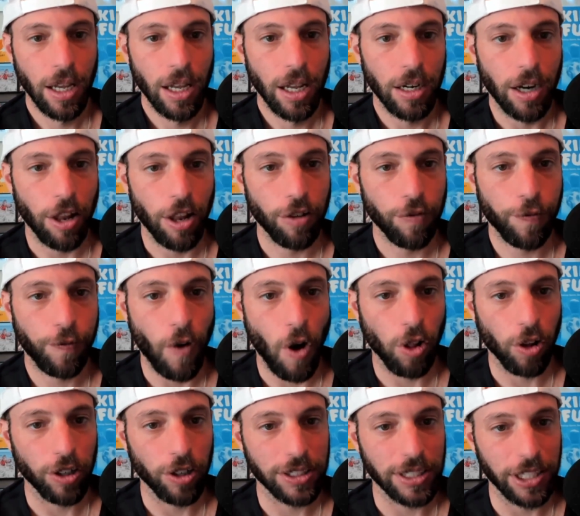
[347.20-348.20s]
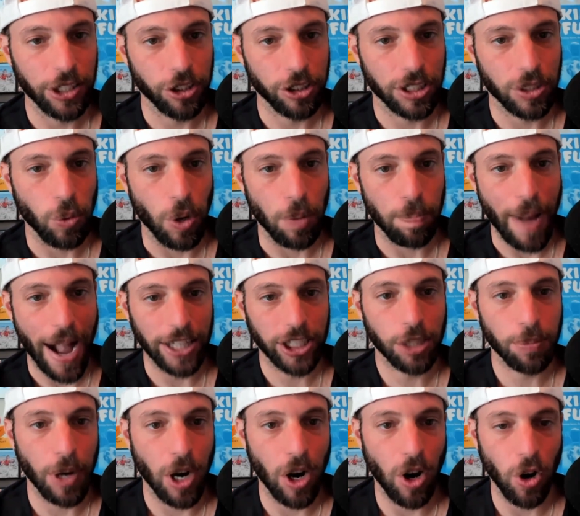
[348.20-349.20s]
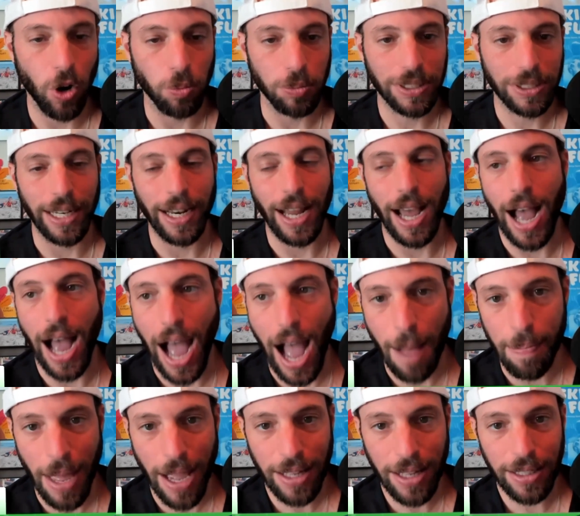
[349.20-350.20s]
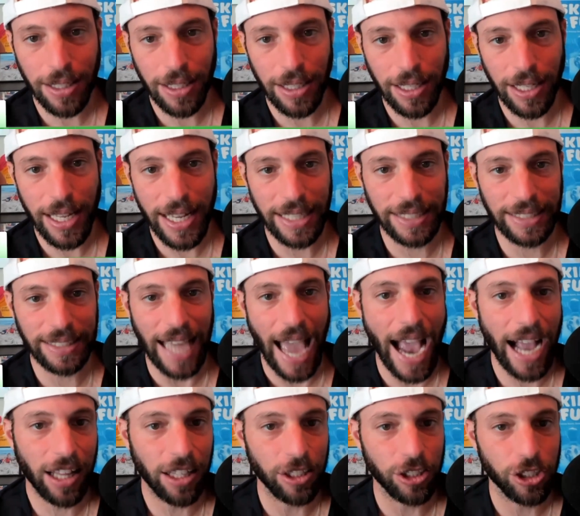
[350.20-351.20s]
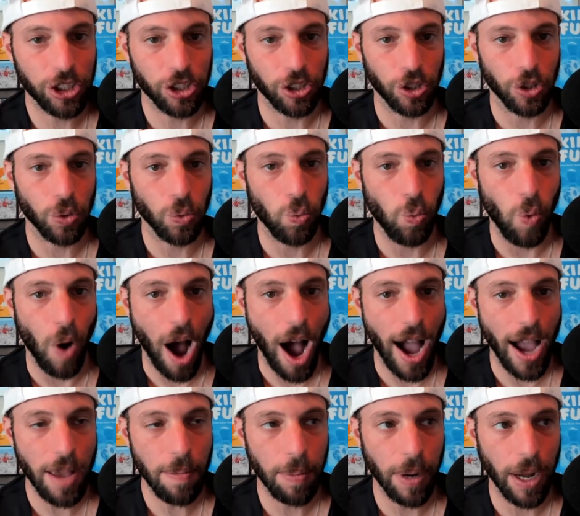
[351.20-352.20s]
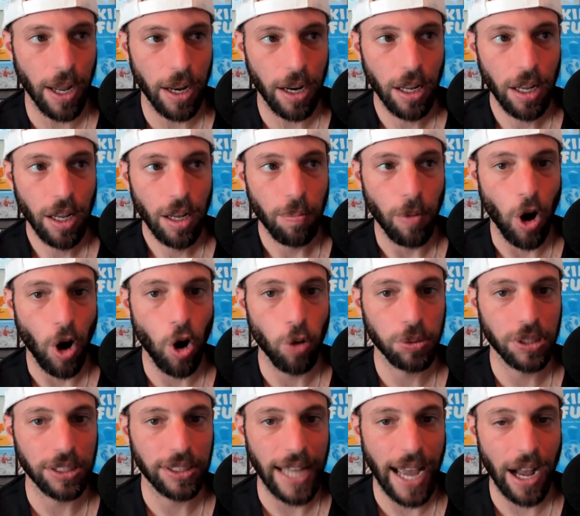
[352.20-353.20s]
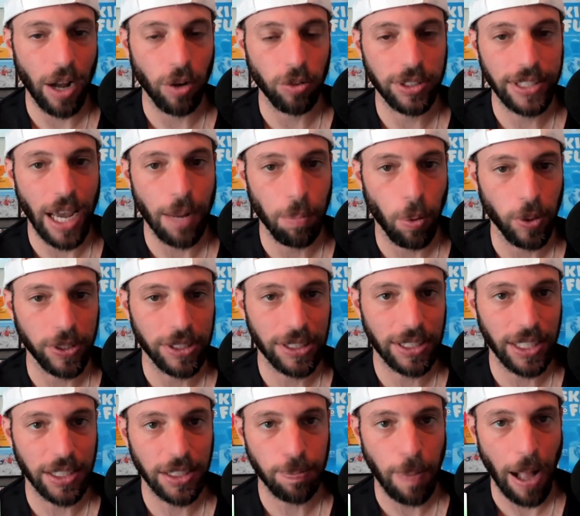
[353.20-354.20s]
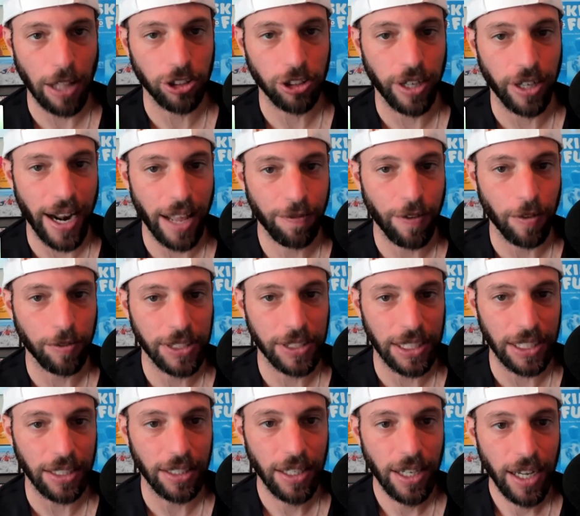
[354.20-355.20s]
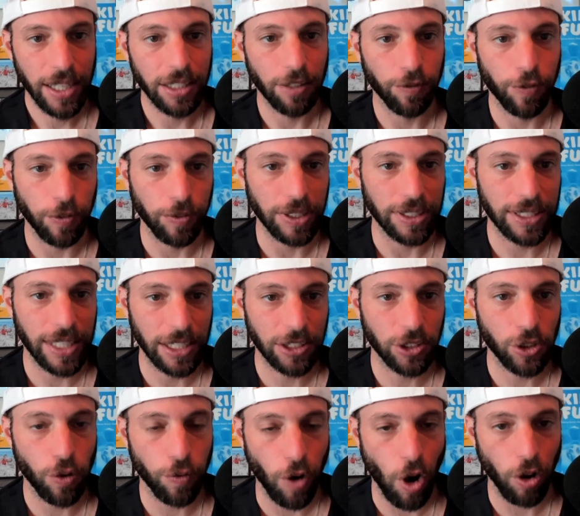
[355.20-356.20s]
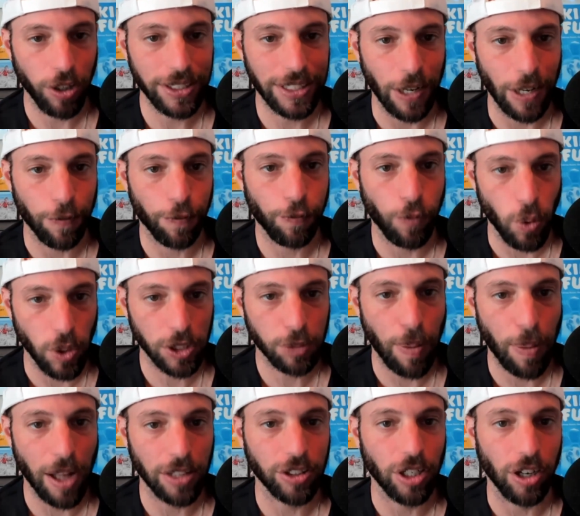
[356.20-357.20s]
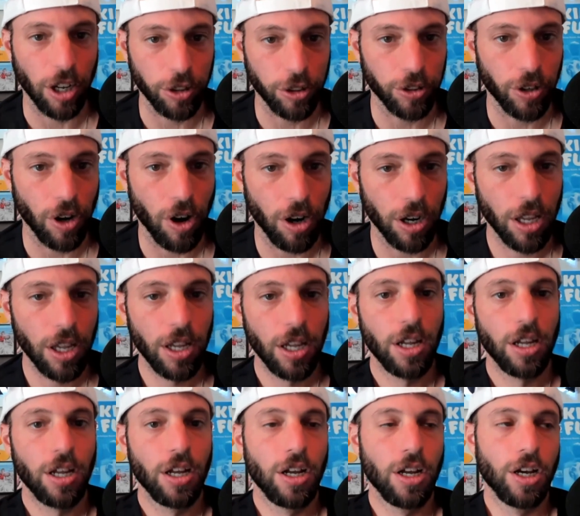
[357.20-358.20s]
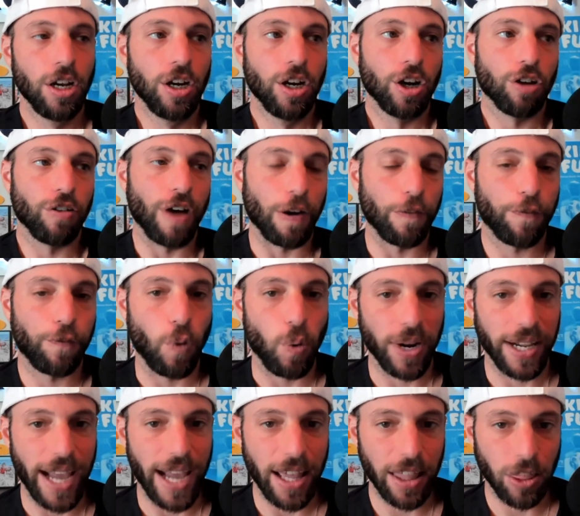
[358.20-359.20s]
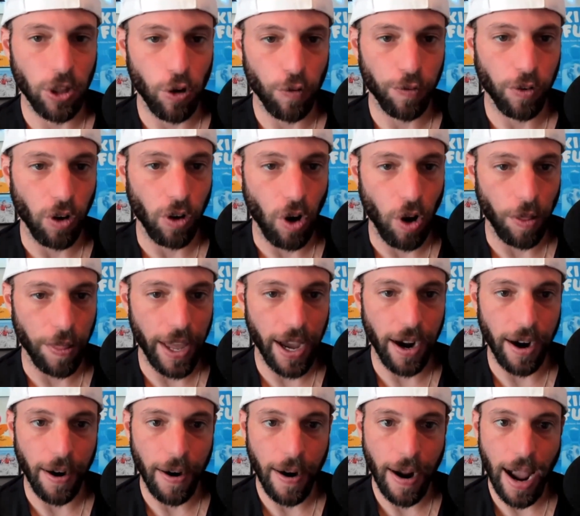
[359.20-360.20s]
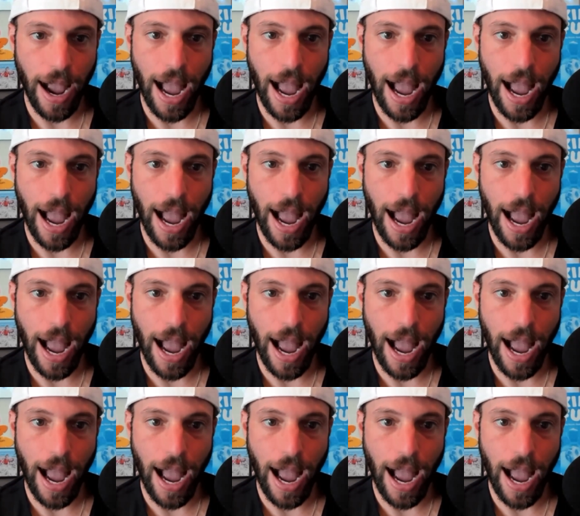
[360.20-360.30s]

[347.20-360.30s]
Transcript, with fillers: Another faller is an interesting one, Patrick Mahomes. And I- am not exactly sure why, but Mahomes is down 10.6 spots on NFFC to 56th overall. He's down four spots on underdog, around 48th overall there.